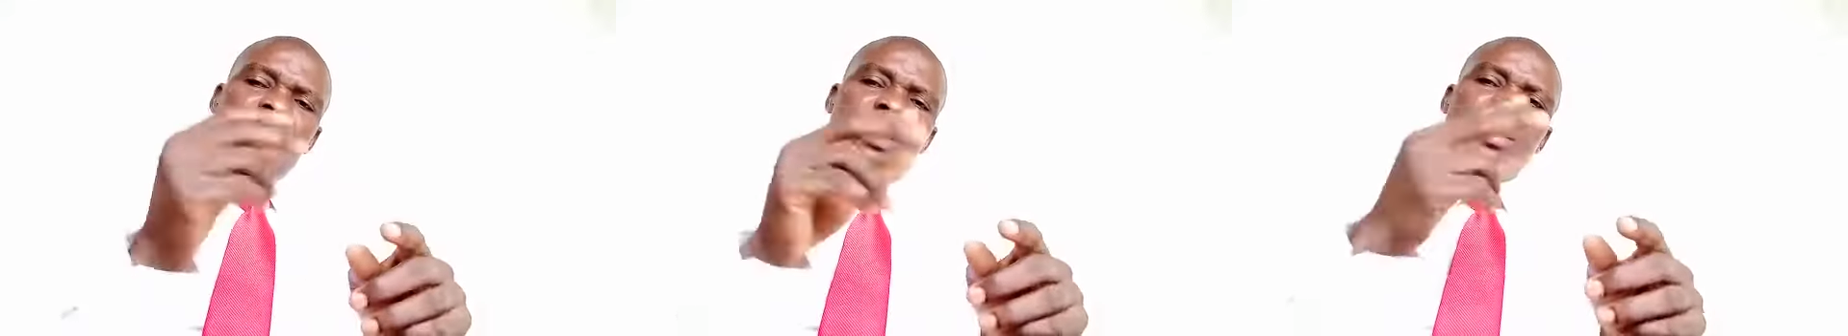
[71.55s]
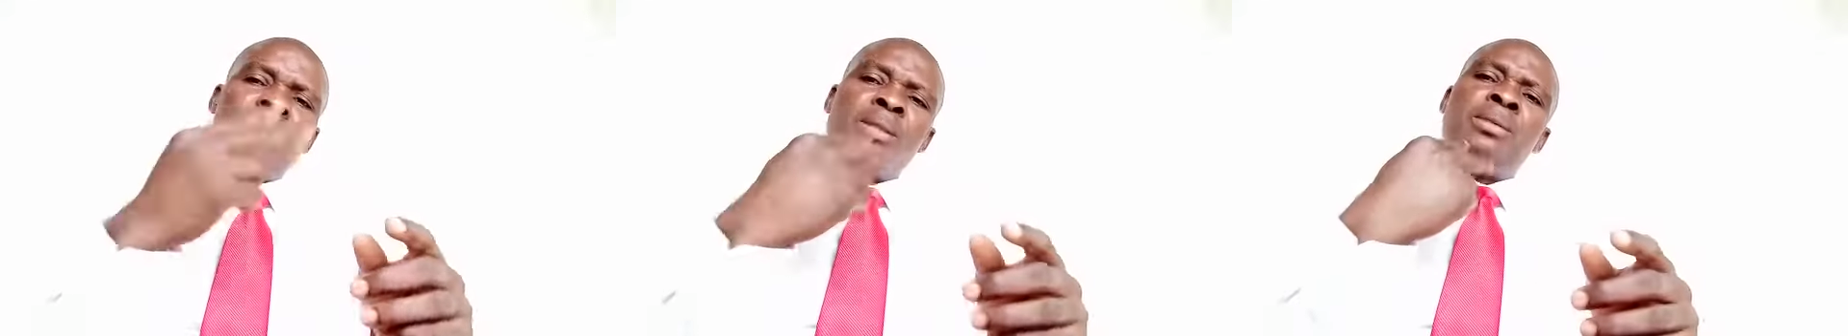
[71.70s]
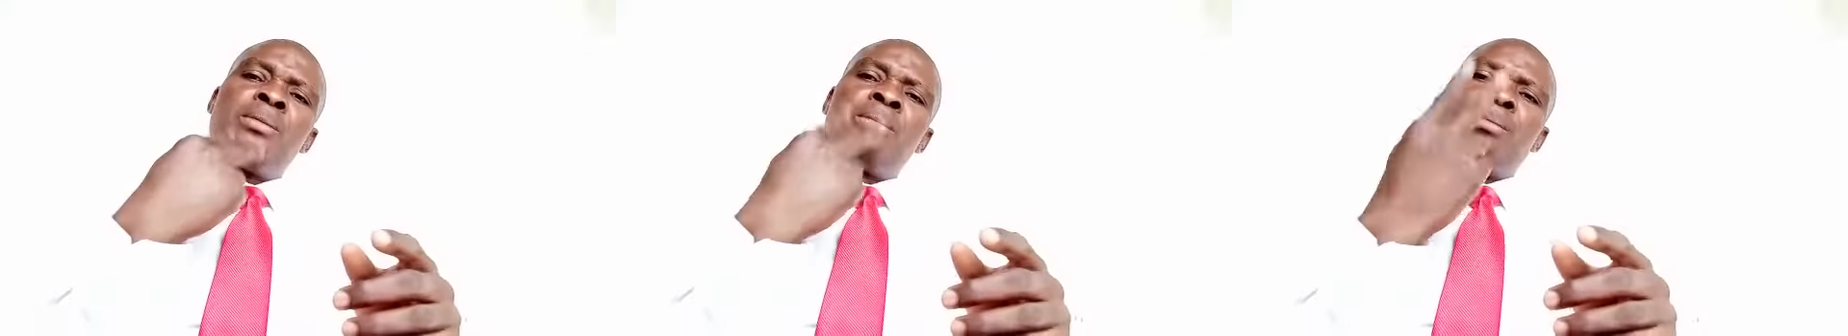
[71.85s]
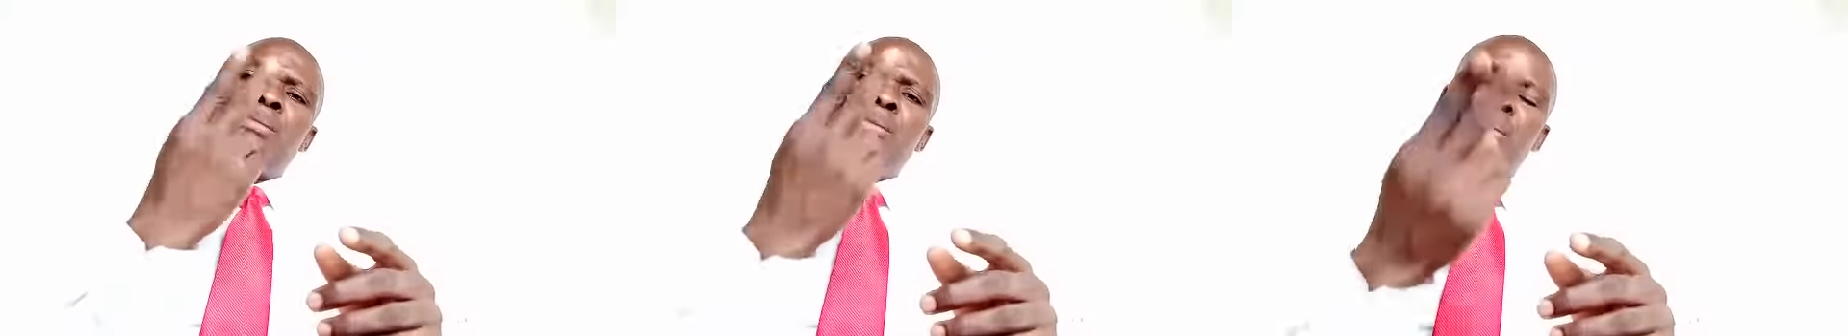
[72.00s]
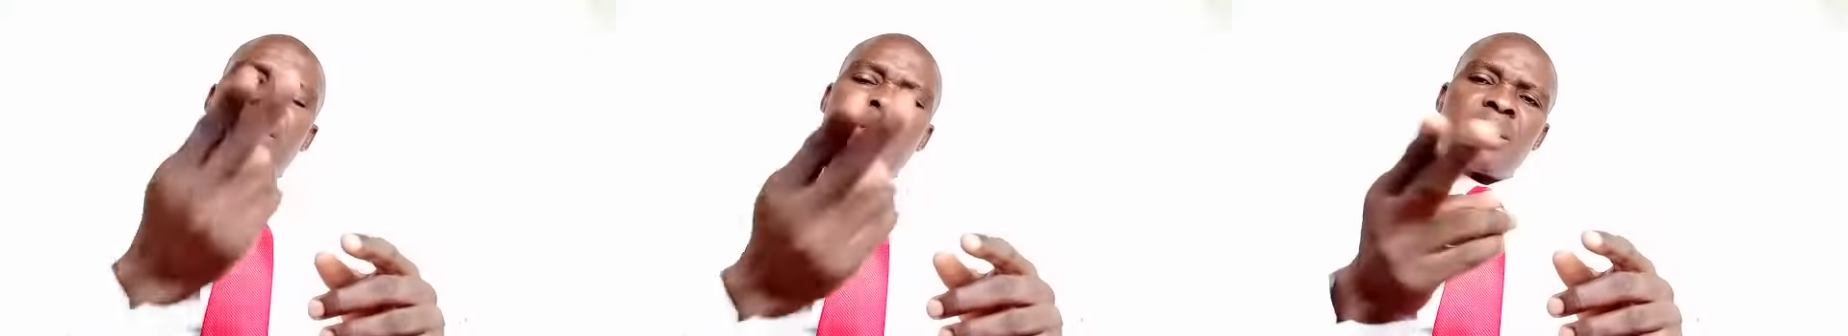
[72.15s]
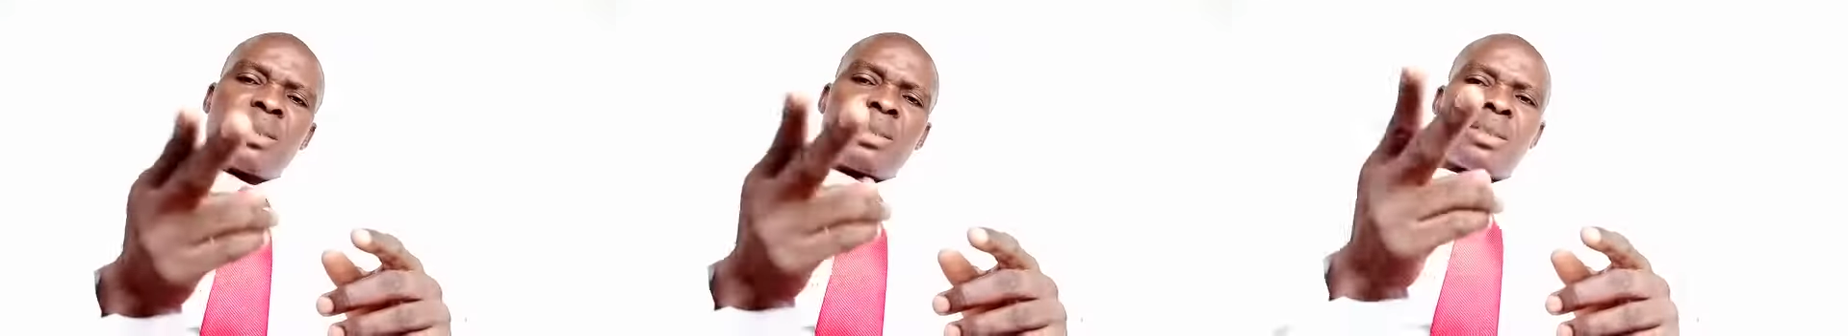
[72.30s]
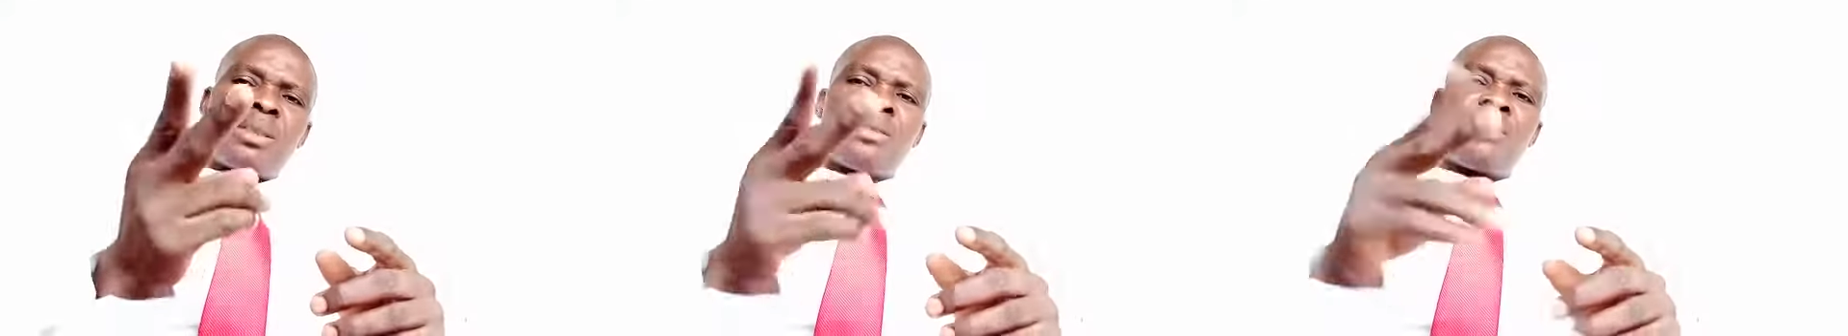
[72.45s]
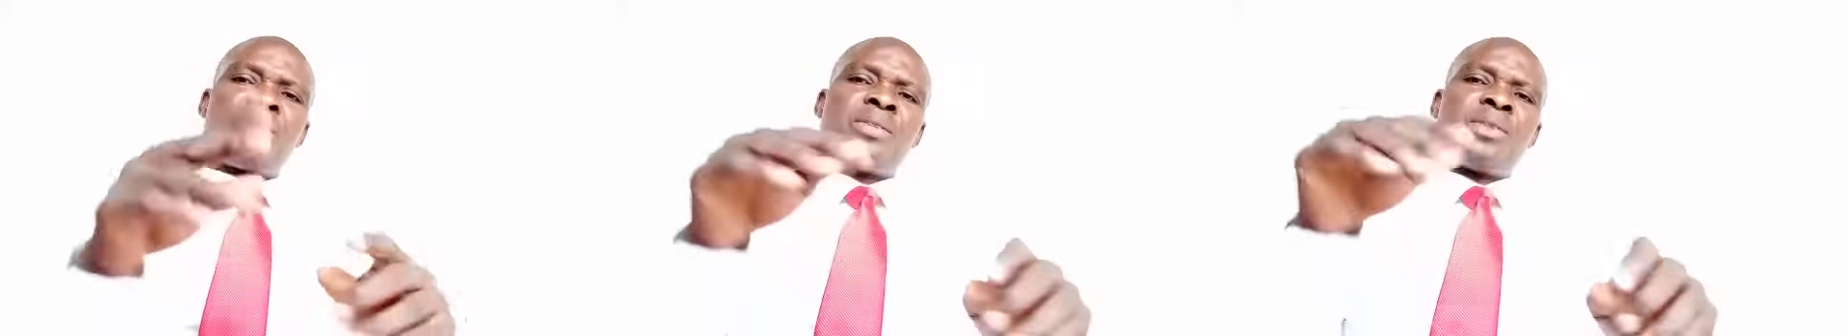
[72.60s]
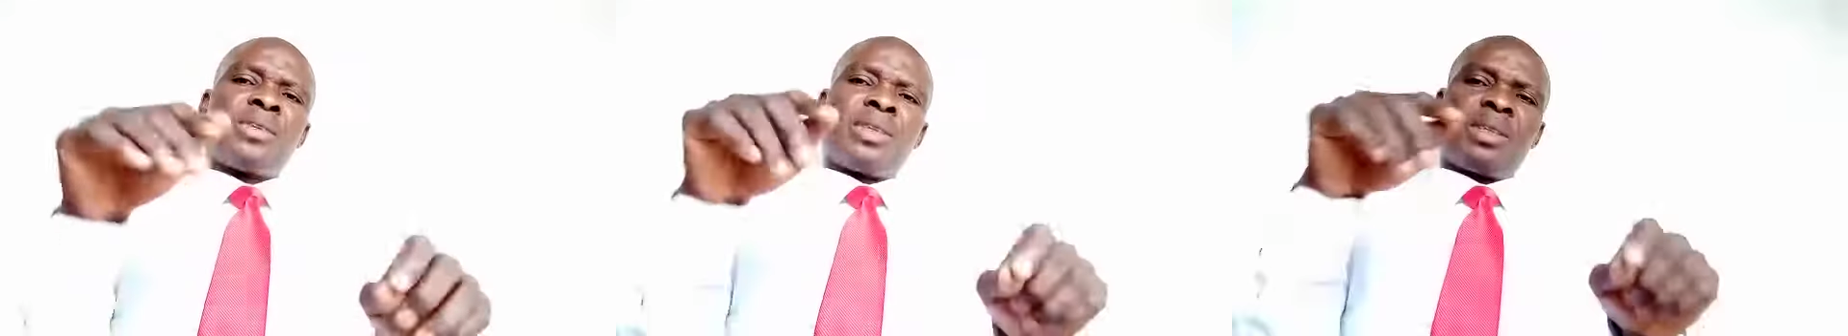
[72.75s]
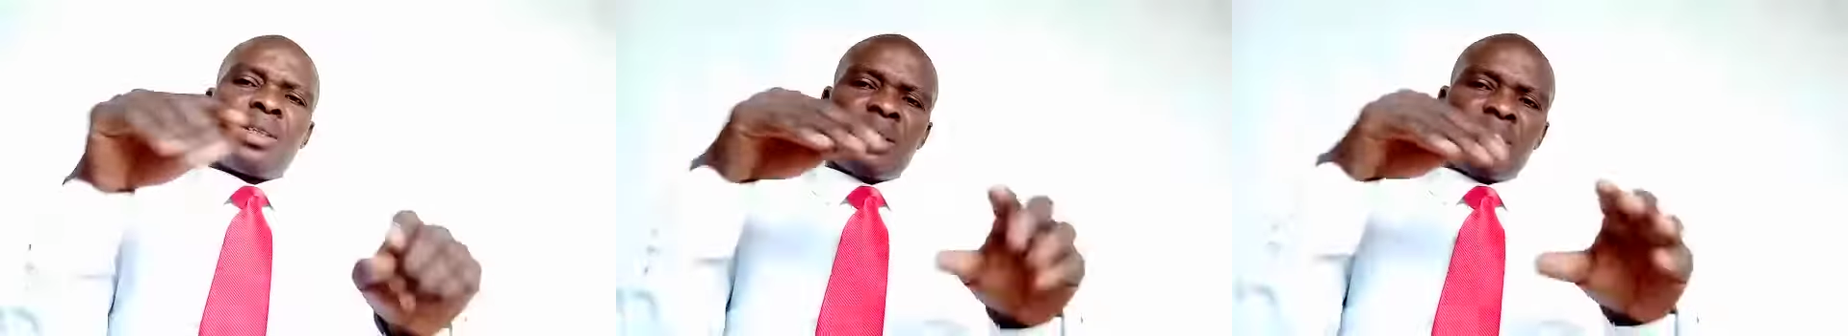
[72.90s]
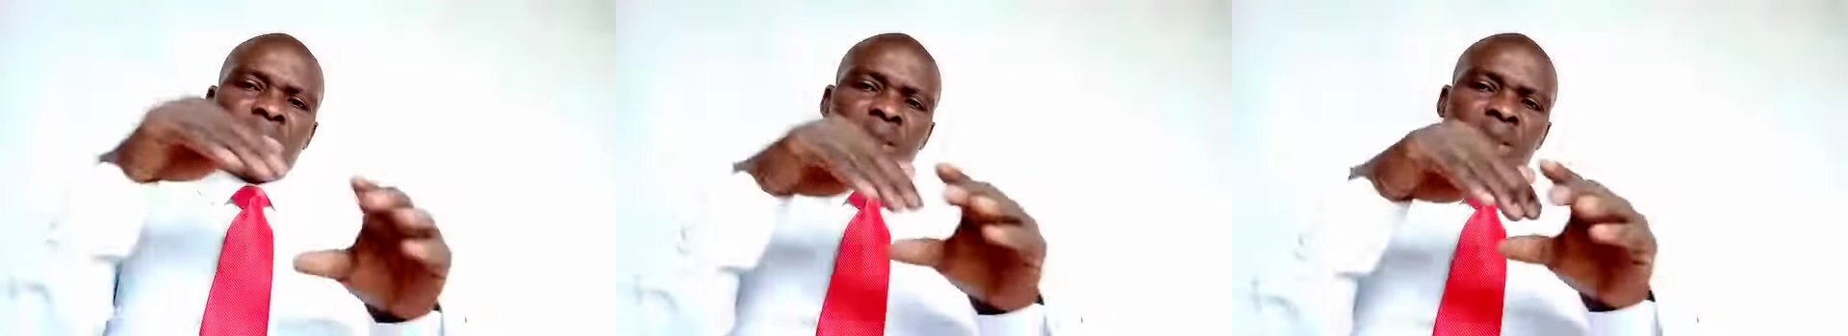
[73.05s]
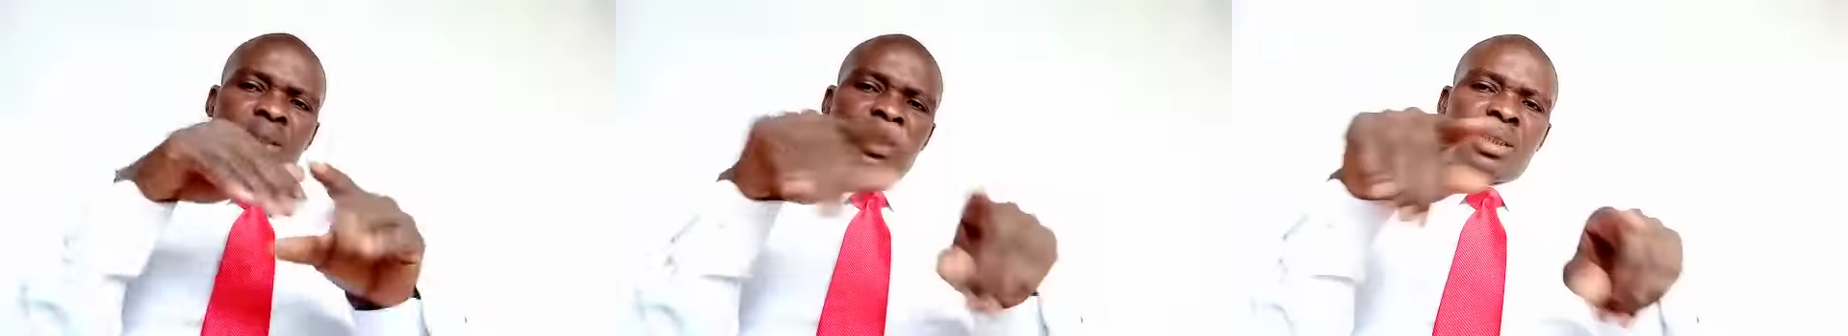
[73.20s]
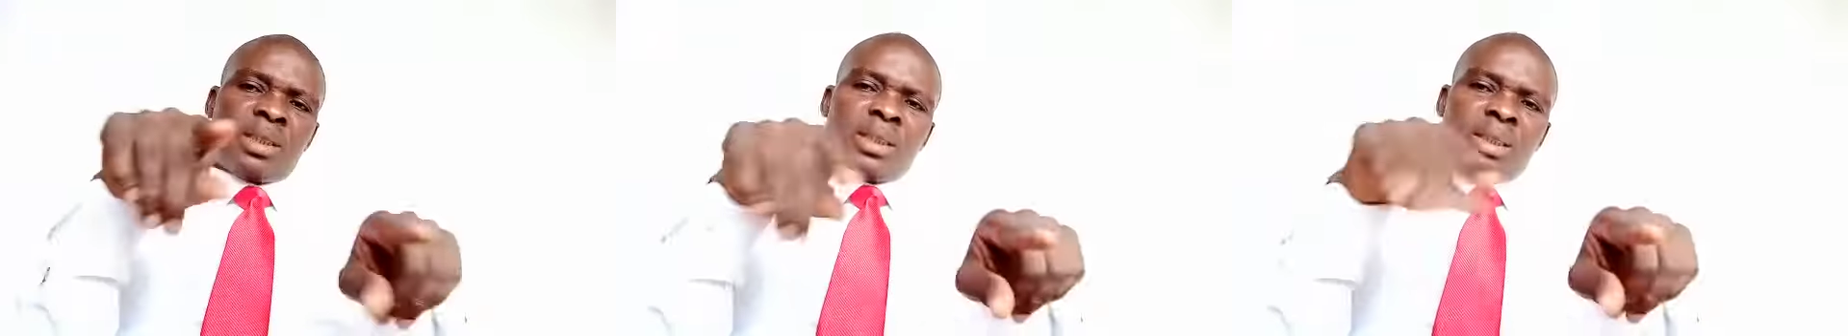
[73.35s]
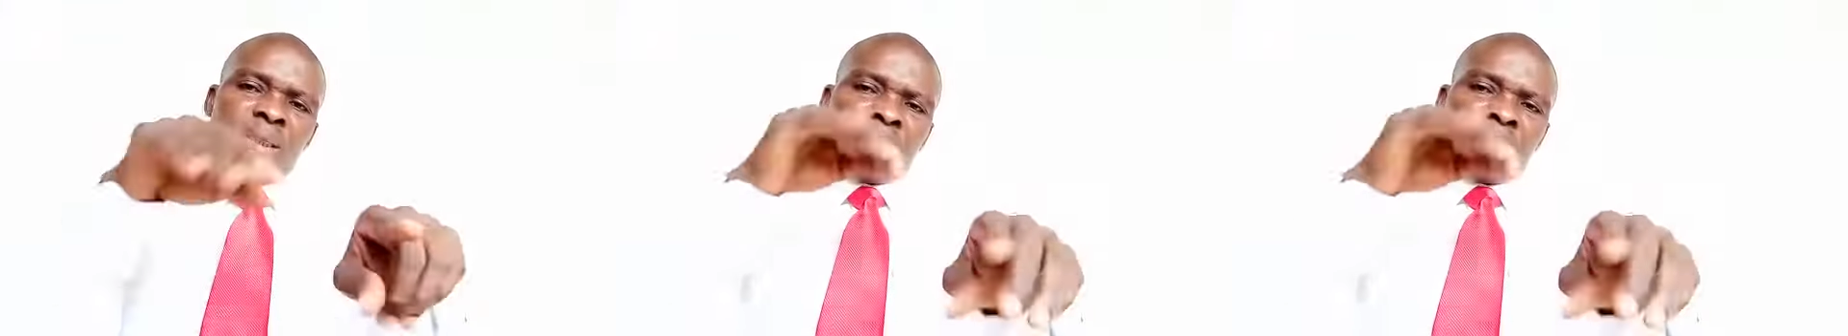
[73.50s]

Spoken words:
is the same as the tense of